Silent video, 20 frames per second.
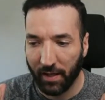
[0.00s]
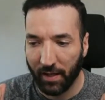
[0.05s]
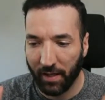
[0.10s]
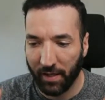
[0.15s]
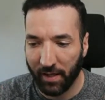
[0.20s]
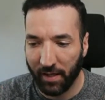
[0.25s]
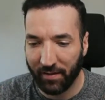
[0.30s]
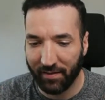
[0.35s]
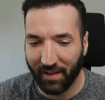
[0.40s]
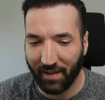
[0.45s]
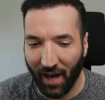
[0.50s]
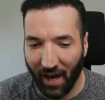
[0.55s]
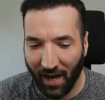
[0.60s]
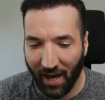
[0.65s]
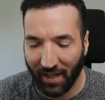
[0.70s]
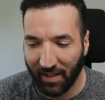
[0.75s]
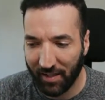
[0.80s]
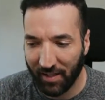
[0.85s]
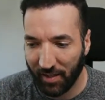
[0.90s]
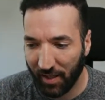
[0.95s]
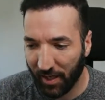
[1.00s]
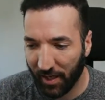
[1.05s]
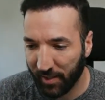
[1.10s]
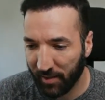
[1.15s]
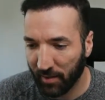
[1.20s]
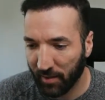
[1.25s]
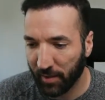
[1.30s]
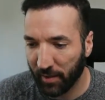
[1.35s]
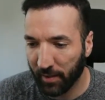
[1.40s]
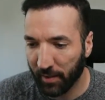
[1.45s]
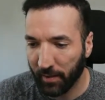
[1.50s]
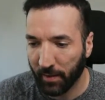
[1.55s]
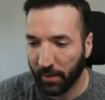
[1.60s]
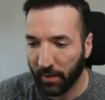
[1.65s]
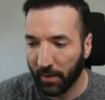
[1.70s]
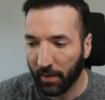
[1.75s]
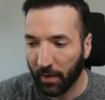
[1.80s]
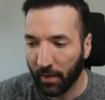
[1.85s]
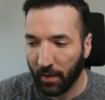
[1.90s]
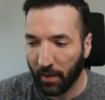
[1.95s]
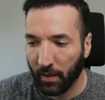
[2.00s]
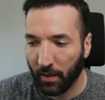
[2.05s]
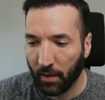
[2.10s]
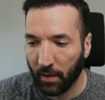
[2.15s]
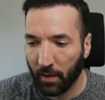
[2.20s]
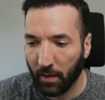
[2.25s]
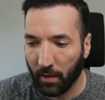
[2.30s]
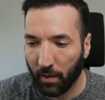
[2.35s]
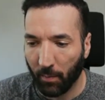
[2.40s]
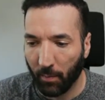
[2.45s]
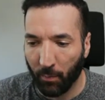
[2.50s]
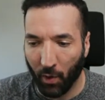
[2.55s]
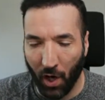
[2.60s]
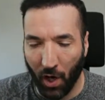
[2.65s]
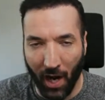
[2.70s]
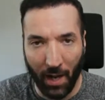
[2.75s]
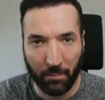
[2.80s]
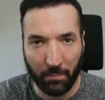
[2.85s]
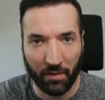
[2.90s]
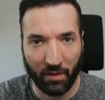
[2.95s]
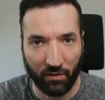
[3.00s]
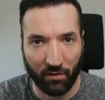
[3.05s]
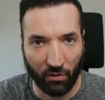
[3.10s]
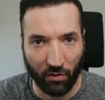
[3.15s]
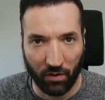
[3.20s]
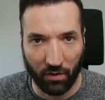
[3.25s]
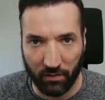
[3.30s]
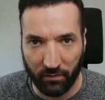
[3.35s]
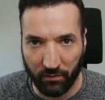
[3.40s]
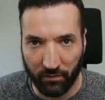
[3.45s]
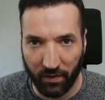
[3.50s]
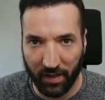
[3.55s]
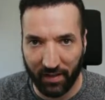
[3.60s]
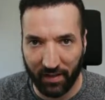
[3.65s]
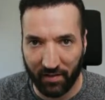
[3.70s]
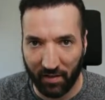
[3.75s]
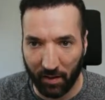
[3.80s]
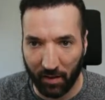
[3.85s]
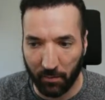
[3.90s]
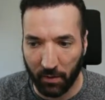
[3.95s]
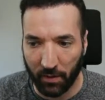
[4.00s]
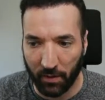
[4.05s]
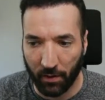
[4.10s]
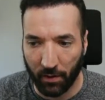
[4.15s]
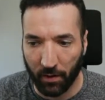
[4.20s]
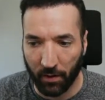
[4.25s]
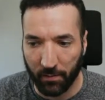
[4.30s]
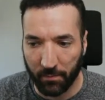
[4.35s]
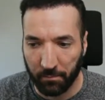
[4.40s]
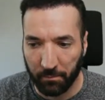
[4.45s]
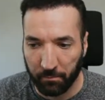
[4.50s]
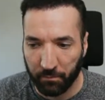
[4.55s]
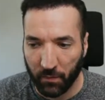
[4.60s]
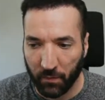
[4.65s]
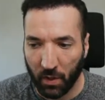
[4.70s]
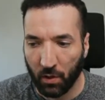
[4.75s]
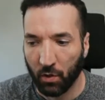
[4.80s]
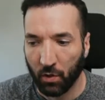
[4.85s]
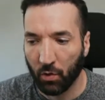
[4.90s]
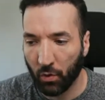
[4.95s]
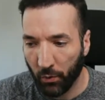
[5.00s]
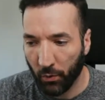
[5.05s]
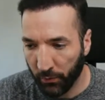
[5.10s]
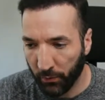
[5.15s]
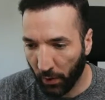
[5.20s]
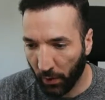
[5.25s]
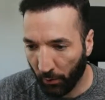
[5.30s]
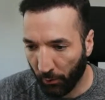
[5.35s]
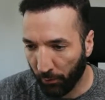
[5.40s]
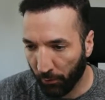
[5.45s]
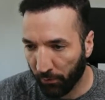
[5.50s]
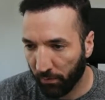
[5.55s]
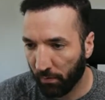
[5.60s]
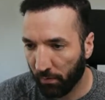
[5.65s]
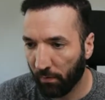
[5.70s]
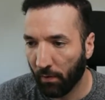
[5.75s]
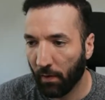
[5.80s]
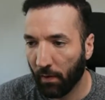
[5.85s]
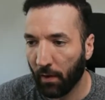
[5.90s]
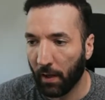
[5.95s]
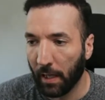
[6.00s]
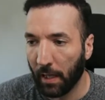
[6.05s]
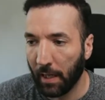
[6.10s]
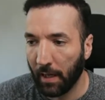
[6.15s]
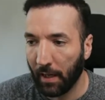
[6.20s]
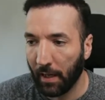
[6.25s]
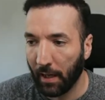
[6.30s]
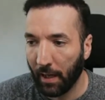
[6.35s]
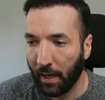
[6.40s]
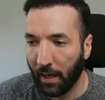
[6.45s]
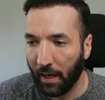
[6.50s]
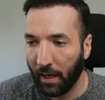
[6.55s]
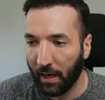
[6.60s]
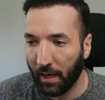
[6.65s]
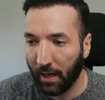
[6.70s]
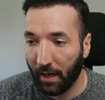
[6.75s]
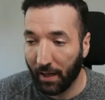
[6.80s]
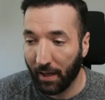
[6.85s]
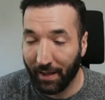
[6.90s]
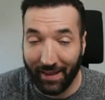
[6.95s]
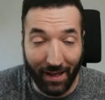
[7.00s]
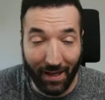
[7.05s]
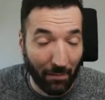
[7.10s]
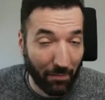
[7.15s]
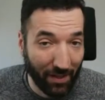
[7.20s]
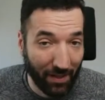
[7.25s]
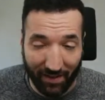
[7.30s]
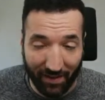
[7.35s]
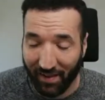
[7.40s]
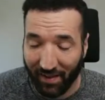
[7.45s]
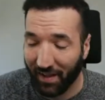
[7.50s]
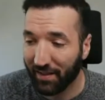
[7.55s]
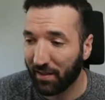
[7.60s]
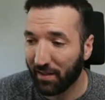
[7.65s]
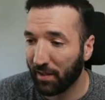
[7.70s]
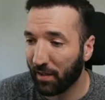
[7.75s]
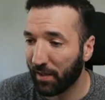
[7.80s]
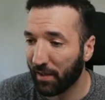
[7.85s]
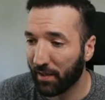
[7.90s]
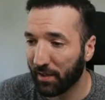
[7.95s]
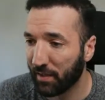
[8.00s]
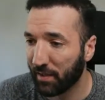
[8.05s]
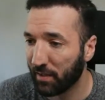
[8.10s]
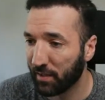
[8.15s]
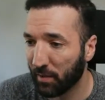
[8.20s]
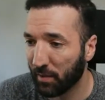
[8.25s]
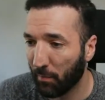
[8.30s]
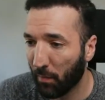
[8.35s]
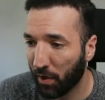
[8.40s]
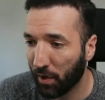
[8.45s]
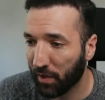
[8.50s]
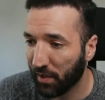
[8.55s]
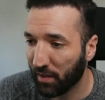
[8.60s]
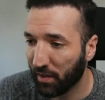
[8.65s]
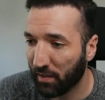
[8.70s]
is highly likely. Perhaps Israel invades Lebanon. Who knows? That being said, the market's